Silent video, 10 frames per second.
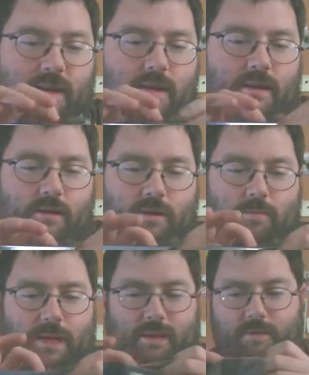Don't be
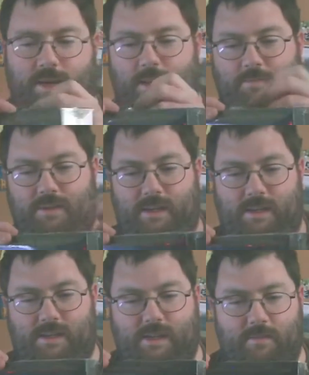greedy, please.
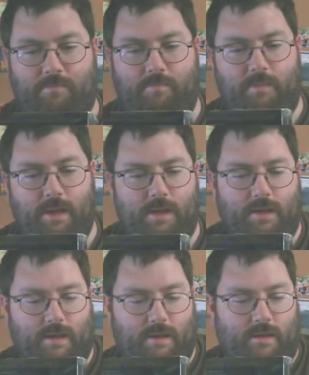
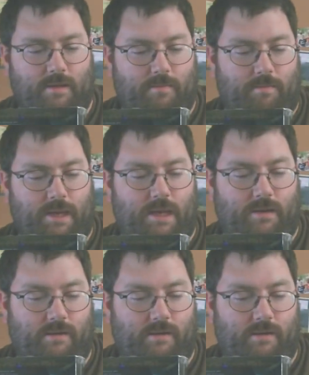Be a little